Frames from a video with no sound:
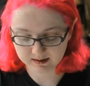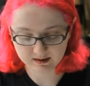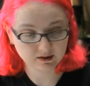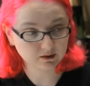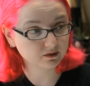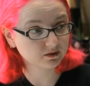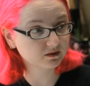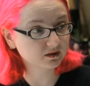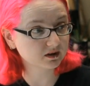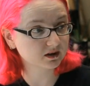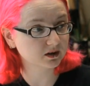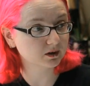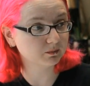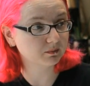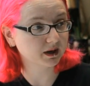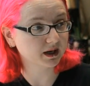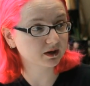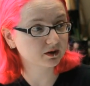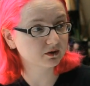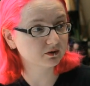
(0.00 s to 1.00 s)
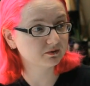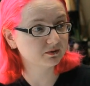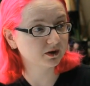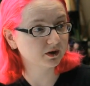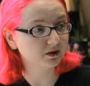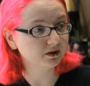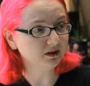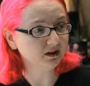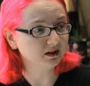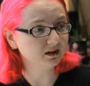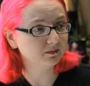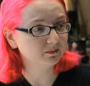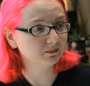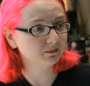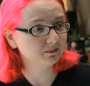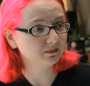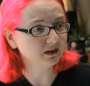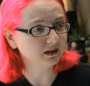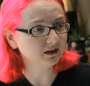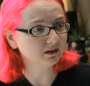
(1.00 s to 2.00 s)
Here's the little microphone,
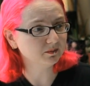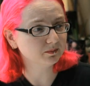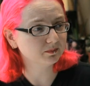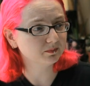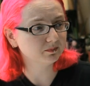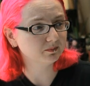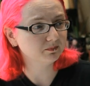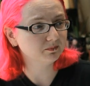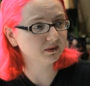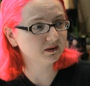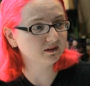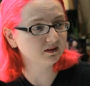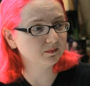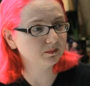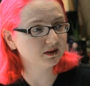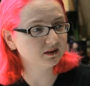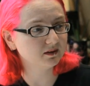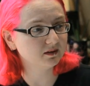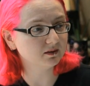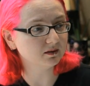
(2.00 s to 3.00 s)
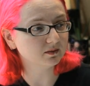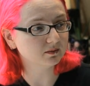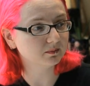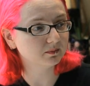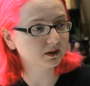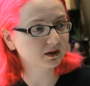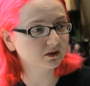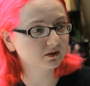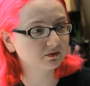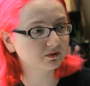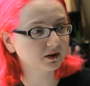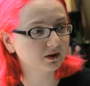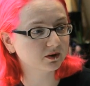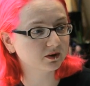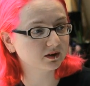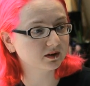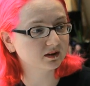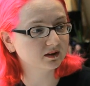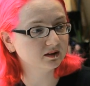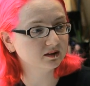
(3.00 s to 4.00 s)
oh, mitty mitty
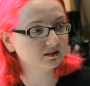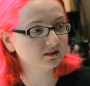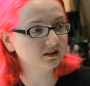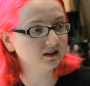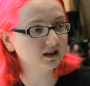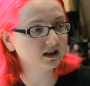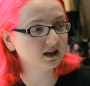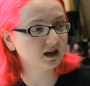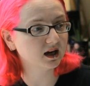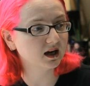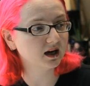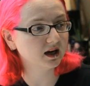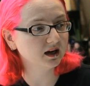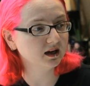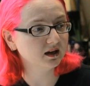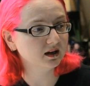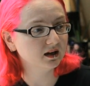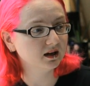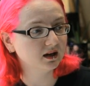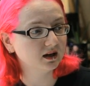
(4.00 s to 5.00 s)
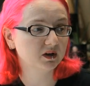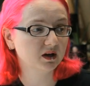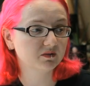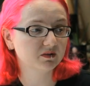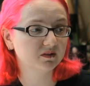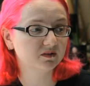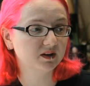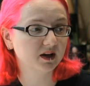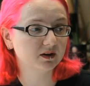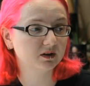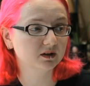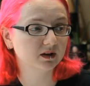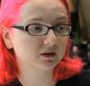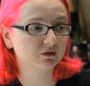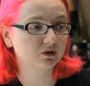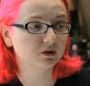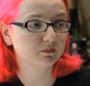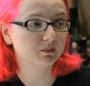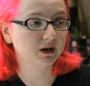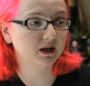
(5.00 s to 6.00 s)
microphone, little teeny guy, kind of a standard
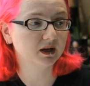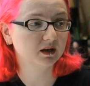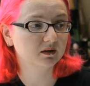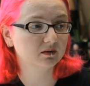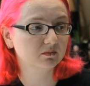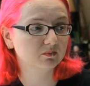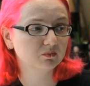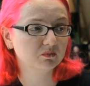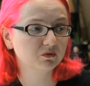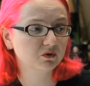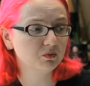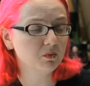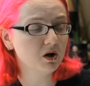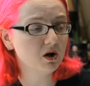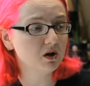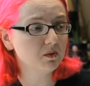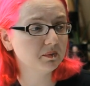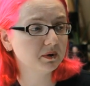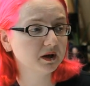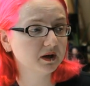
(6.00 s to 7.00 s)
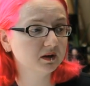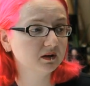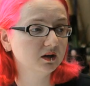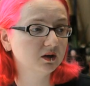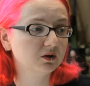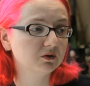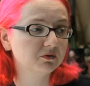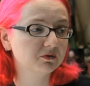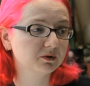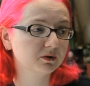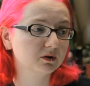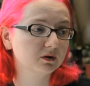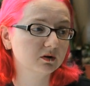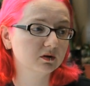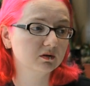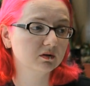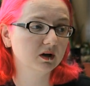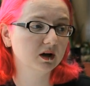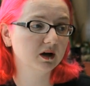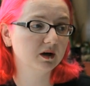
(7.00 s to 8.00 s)
electric mic. Small, but you know,
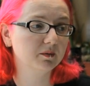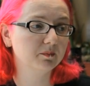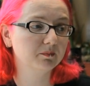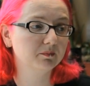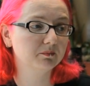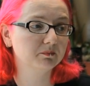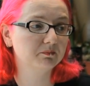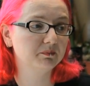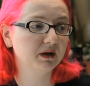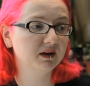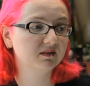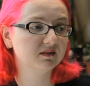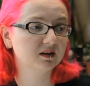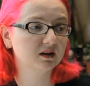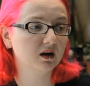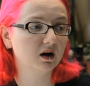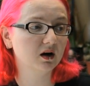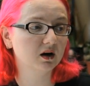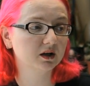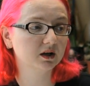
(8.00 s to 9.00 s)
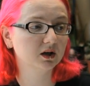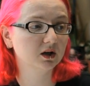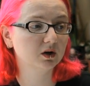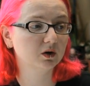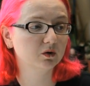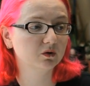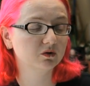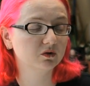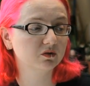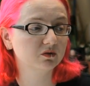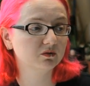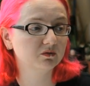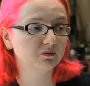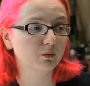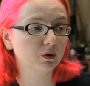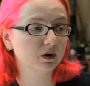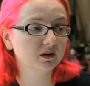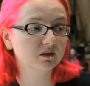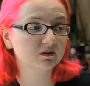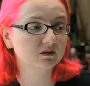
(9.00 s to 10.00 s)
for uh, basic audio, just
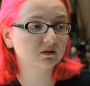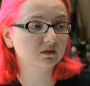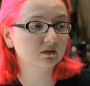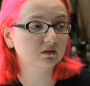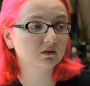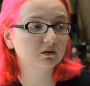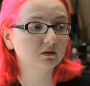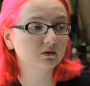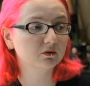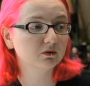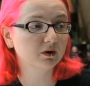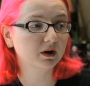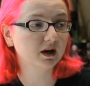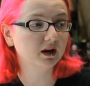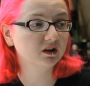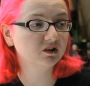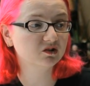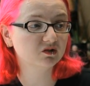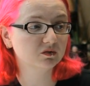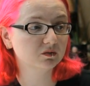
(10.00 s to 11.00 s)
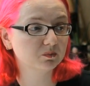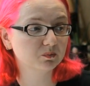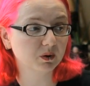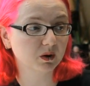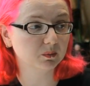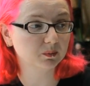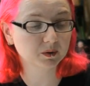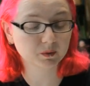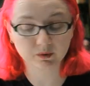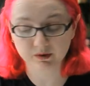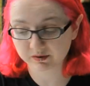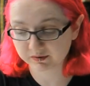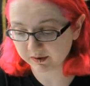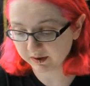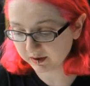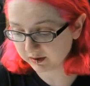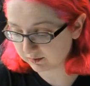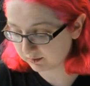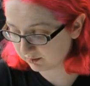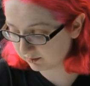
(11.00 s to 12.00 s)
voice range, probably works
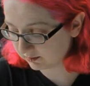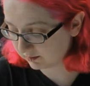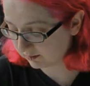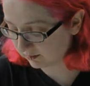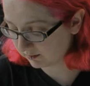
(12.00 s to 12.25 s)
fine.